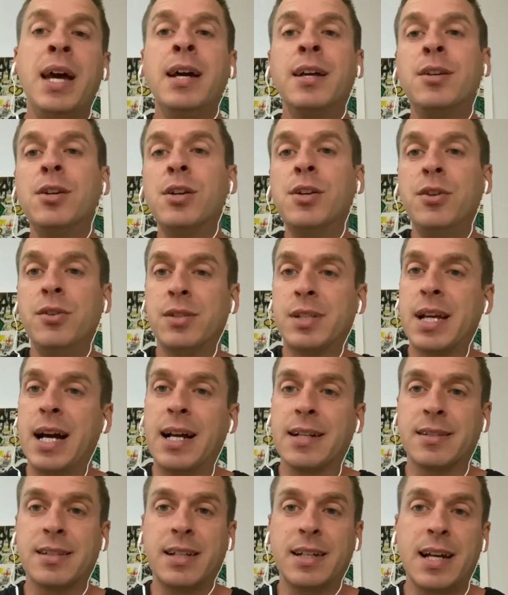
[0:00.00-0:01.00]
You can use
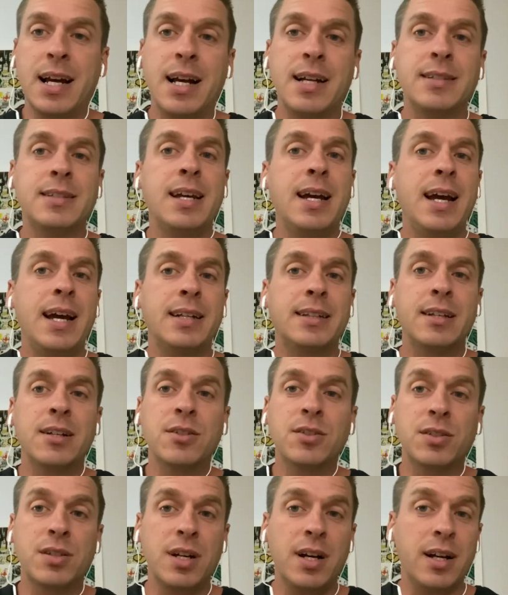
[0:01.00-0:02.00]
Constant Contact.
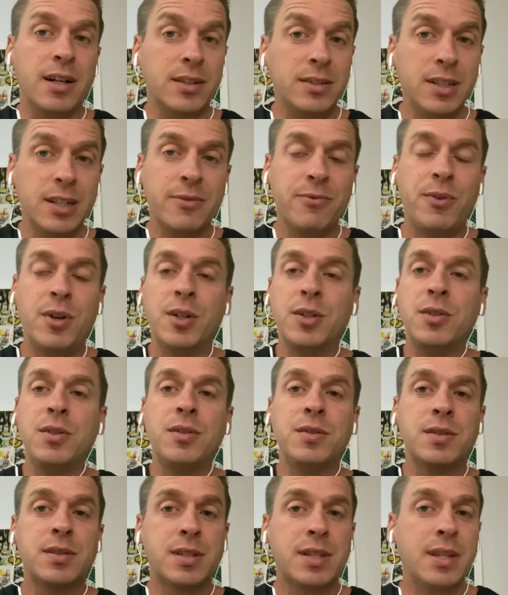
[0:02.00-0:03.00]
There's
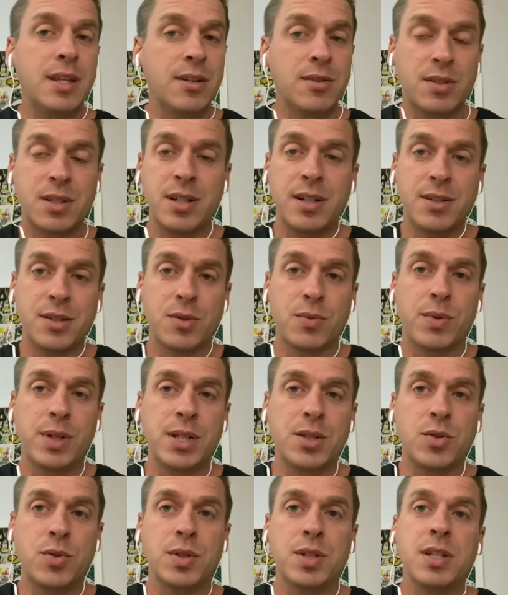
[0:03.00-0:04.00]
ClickFunnels. There's tons of
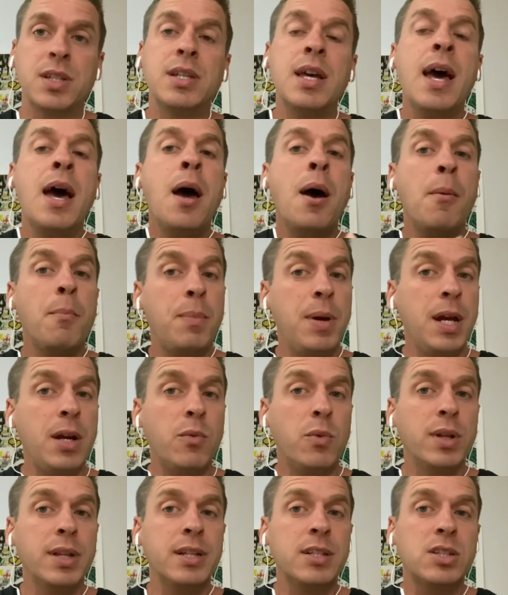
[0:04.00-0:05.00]
resources. Pick
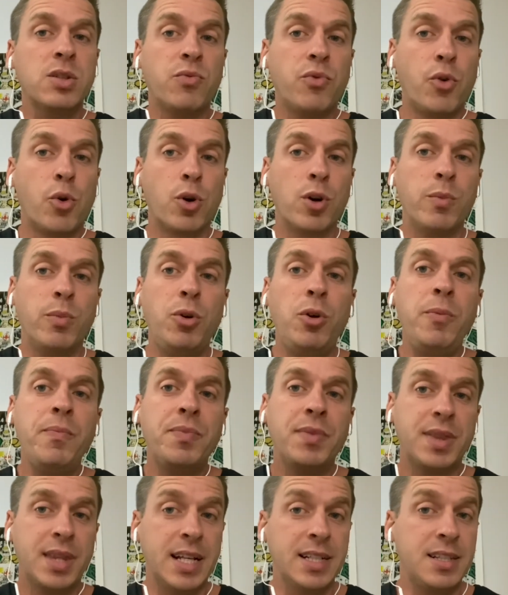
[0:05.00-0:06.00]
one that's affordable,
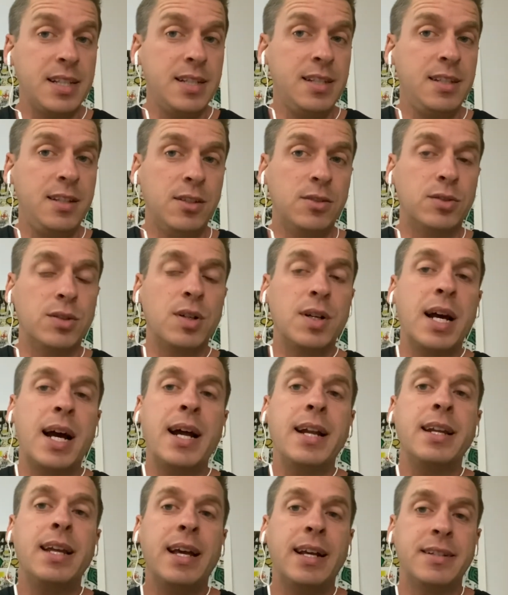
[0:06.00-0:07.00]
that's easy to learn
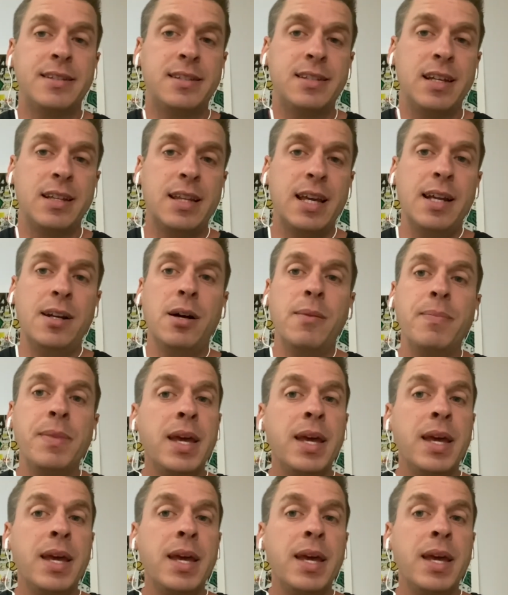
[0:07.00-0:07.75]
on, and set that up.